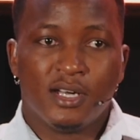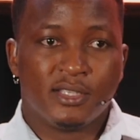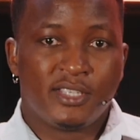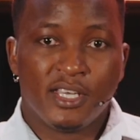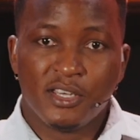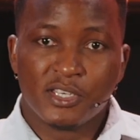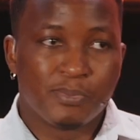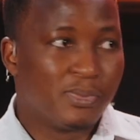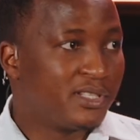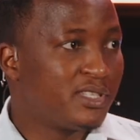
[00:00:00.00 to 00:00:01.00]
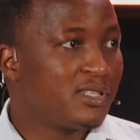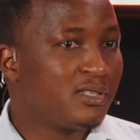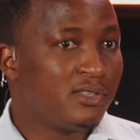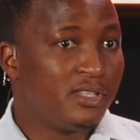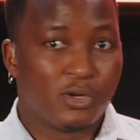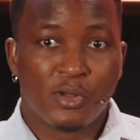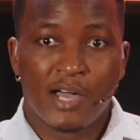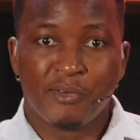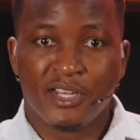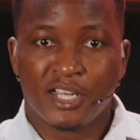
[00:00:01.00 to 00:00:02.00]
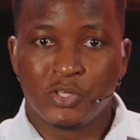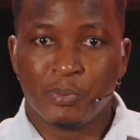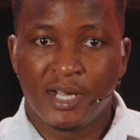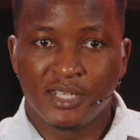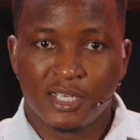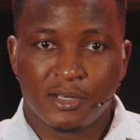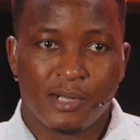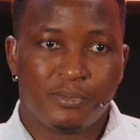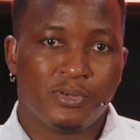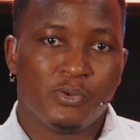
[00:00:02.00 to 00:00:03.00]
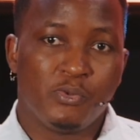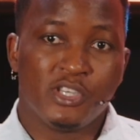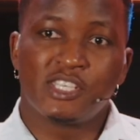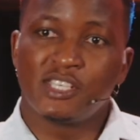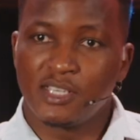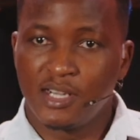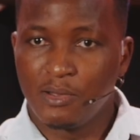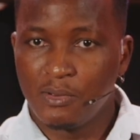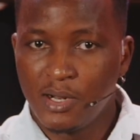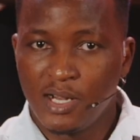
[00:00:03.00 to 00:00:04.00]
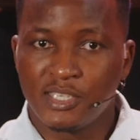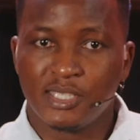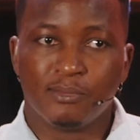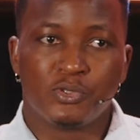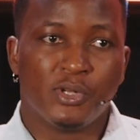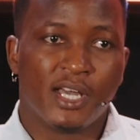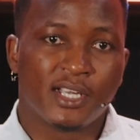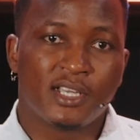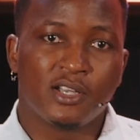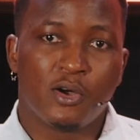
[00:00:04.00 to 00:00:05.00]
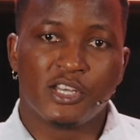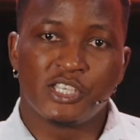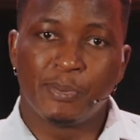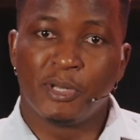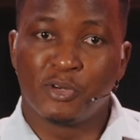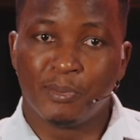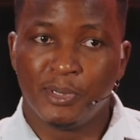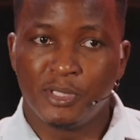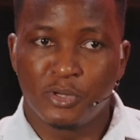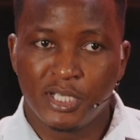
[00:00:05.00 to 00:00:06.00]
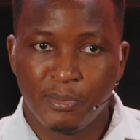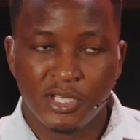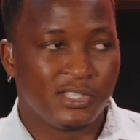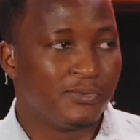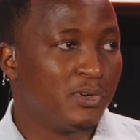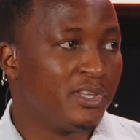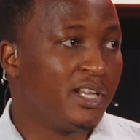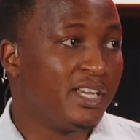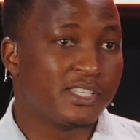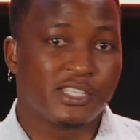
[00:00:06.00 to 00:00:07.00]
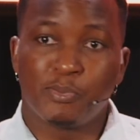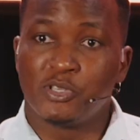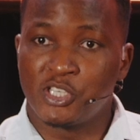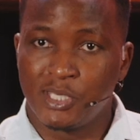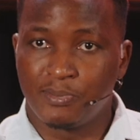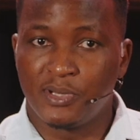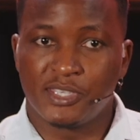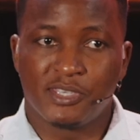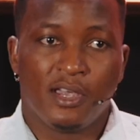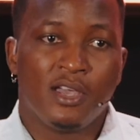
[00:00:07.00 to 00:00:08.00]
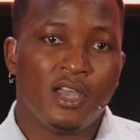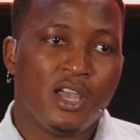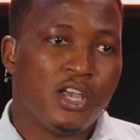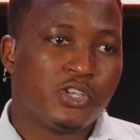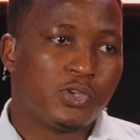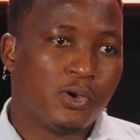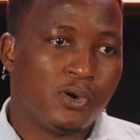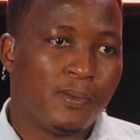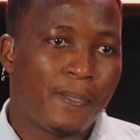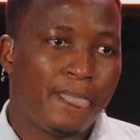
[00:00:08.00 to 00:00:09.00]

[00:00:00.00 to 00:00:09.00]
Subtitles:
10 years, but they don't have any data to back that up, which leads them to lack ownership and credibility for their next sponsorship, let's say. So